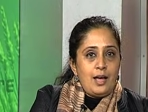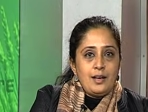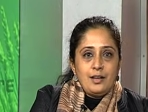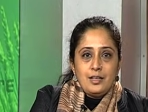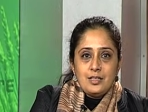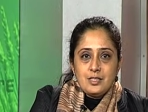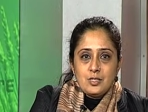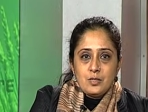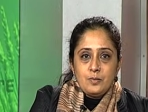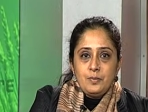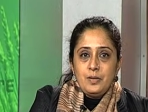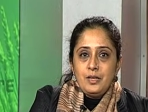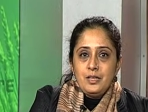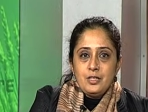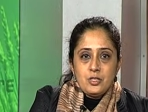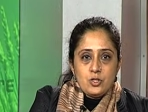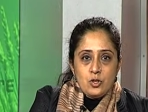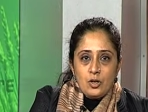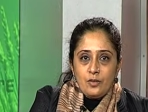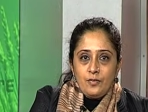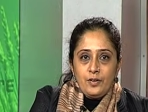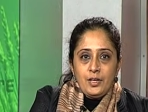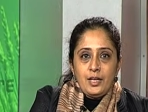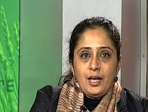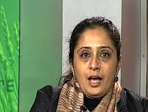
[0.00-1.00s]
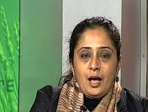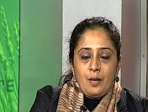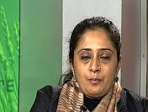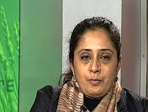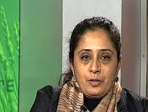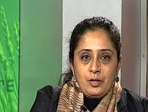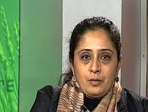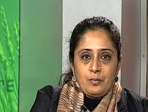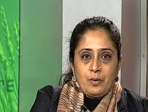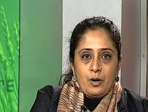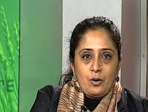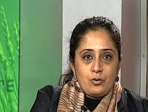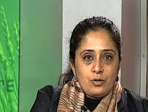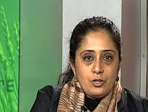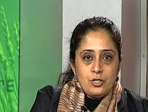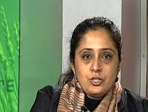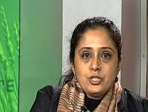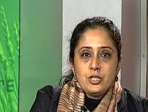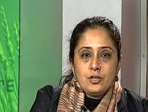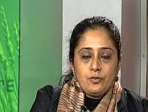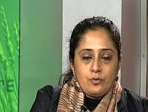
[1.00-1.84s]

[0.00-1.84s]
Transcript: And Isabel is not very happy about it.